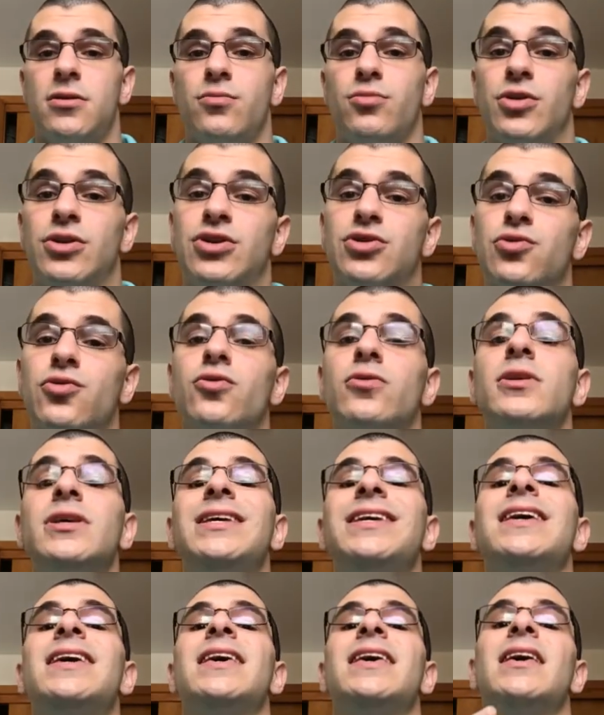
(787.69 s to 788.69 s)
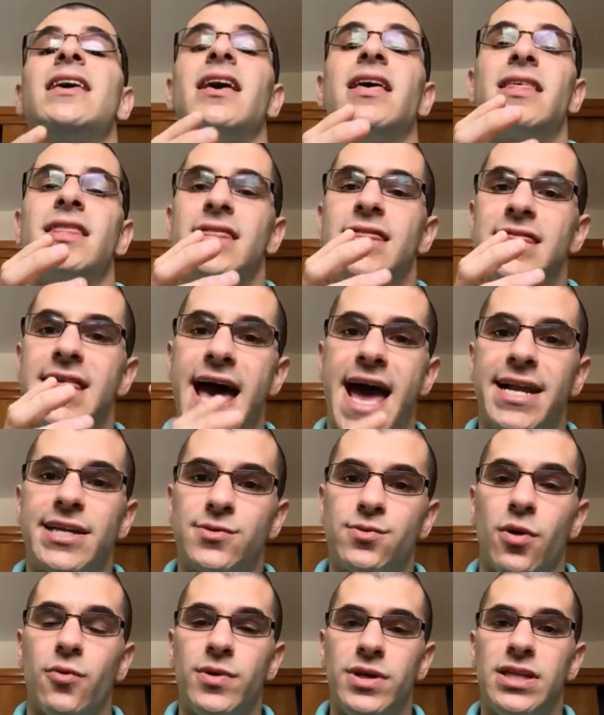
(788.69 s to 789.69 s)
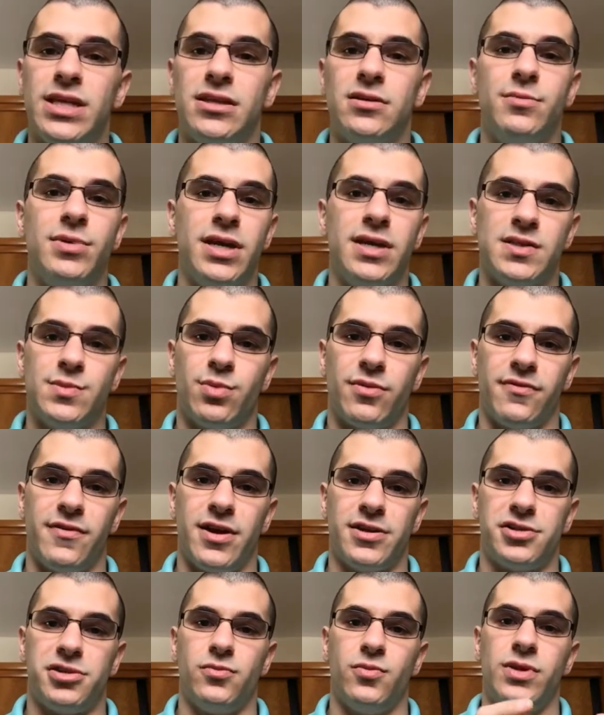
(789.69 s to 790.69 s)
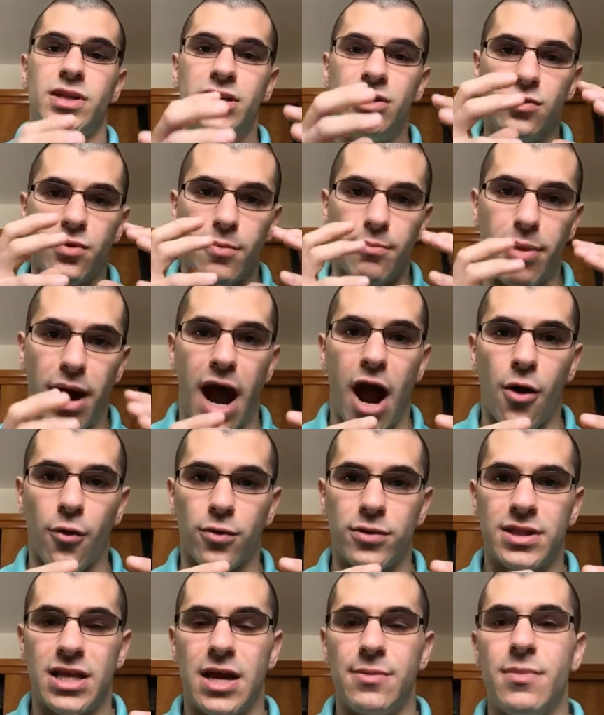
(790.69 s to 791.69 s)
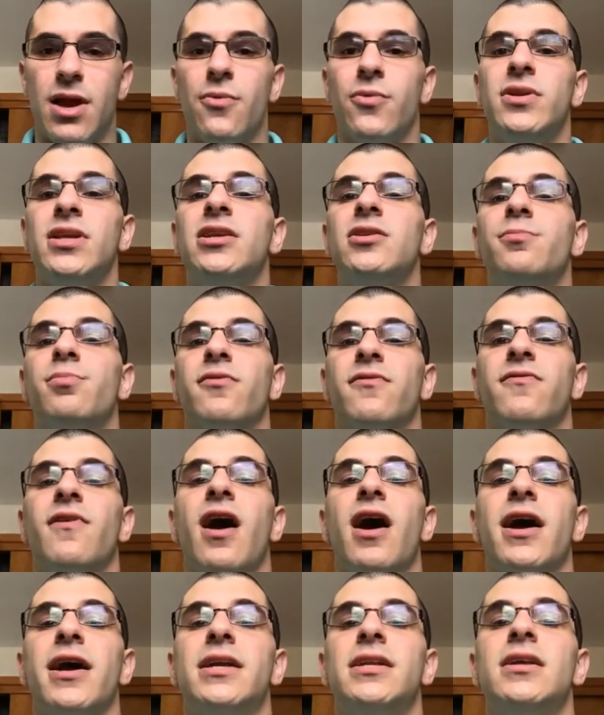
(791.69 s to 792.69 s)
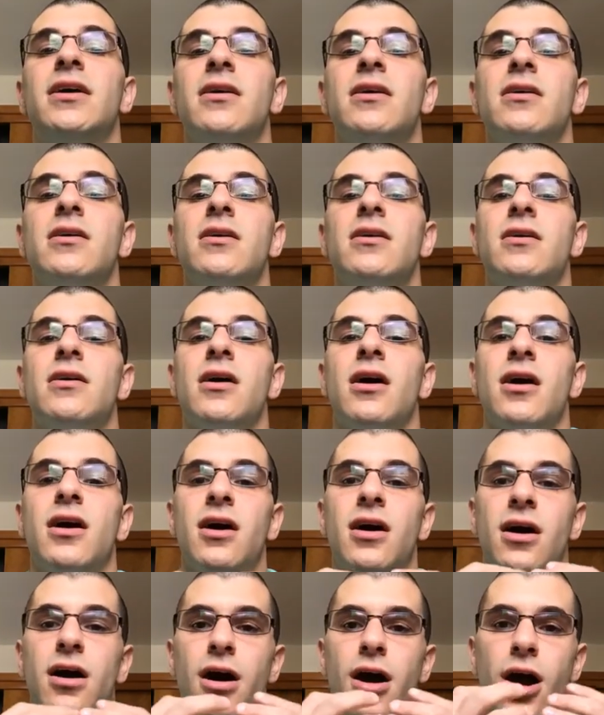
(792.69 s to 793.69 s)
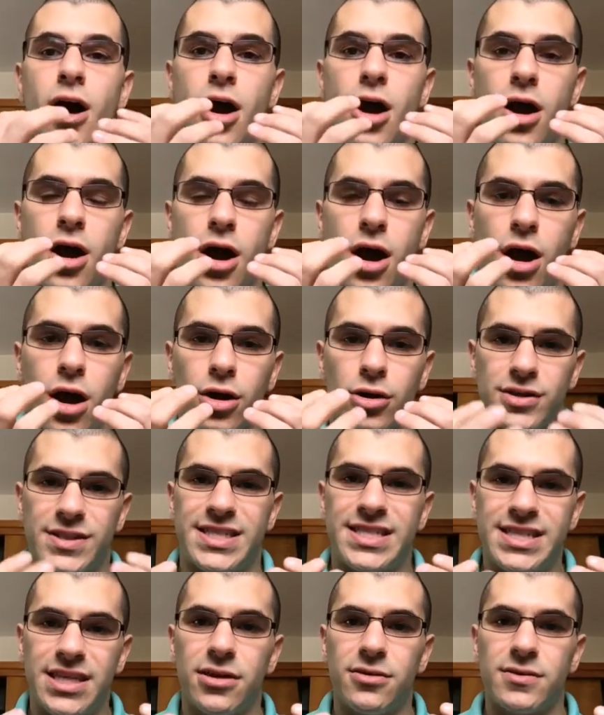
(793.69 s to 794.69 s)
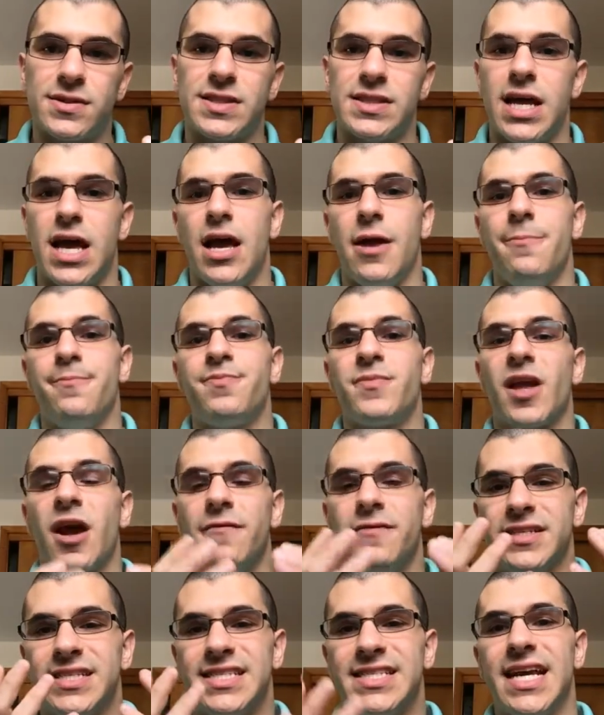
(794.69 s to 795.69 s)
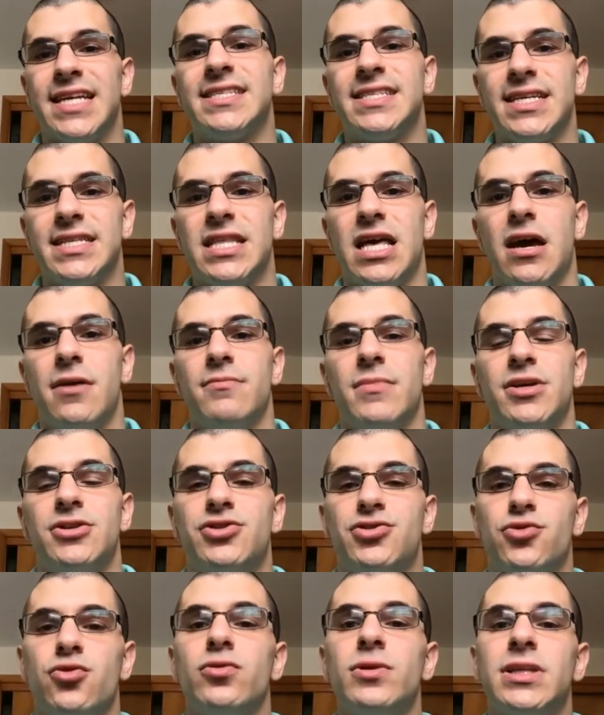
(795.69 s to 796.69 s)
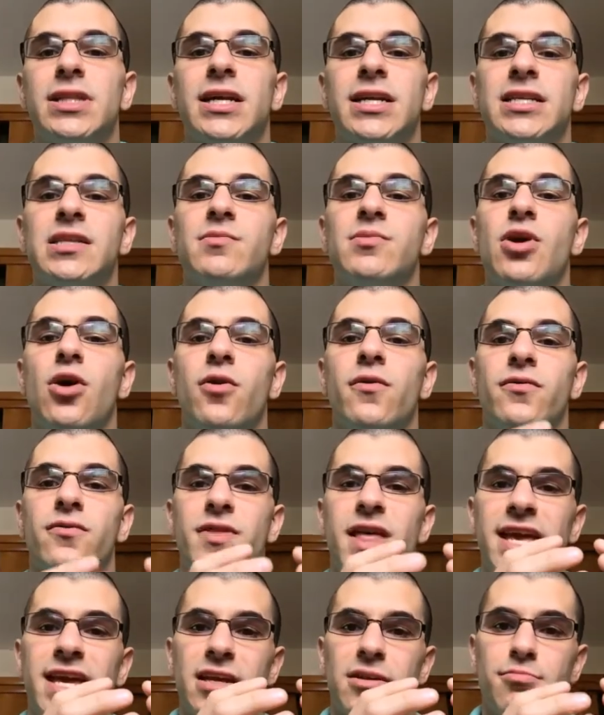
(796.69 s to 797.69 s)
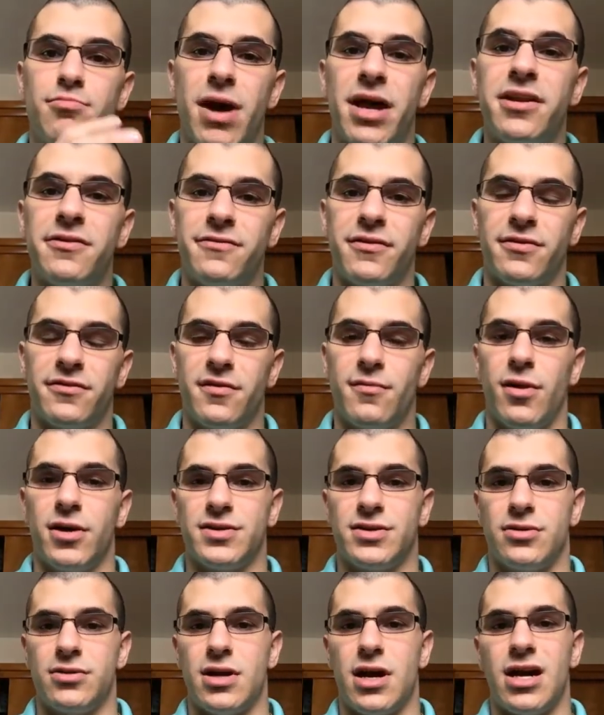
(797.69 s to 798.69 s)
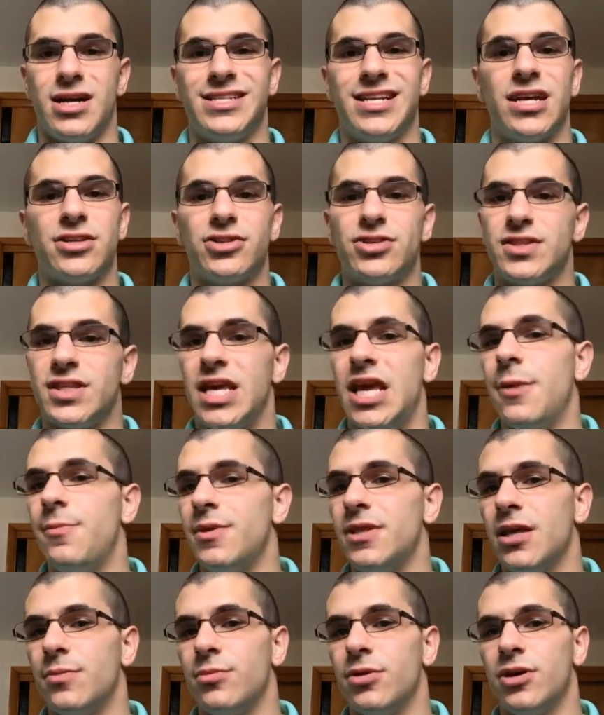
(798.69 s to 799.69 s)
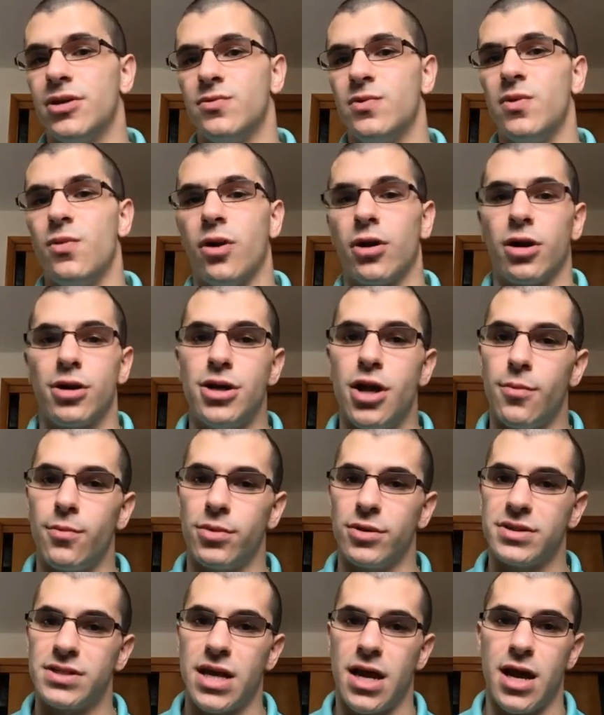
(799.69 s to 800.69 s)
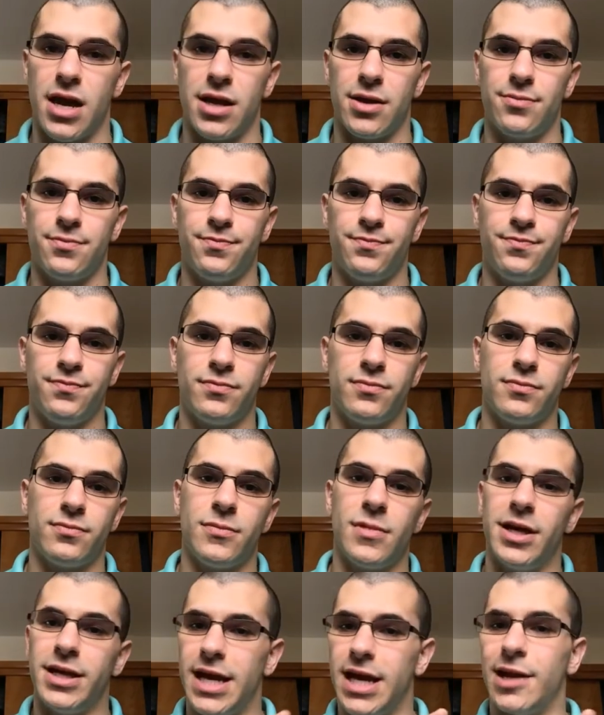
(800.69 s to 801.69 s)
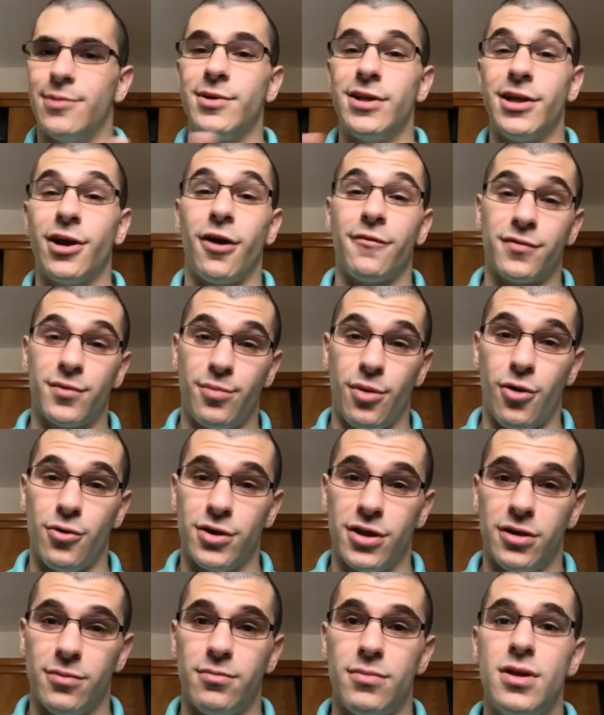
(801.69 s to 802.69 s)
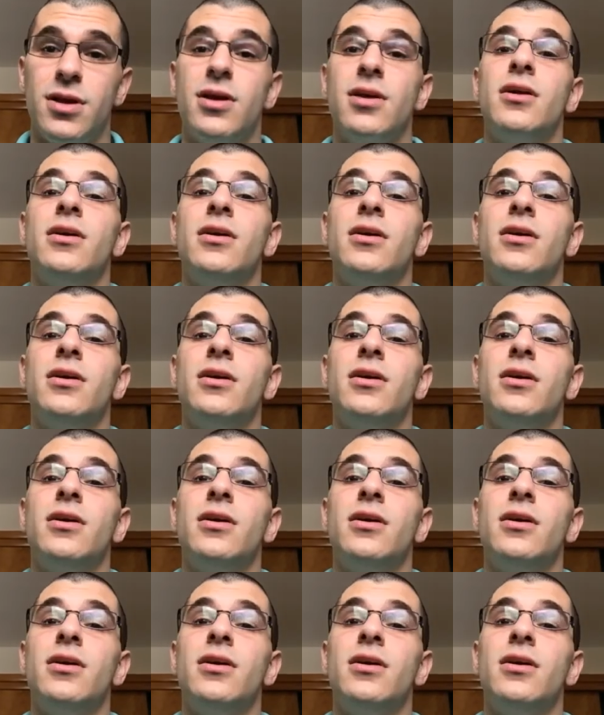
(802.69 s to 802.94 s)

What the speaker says: But truly, that is what we need to be as a profession. We need to empower them, and we need to provide our skill set of assessing them and truly letting them know if they can benefit from us or not just keeping them because we want our numbers high. Again, I'm getting off the podium.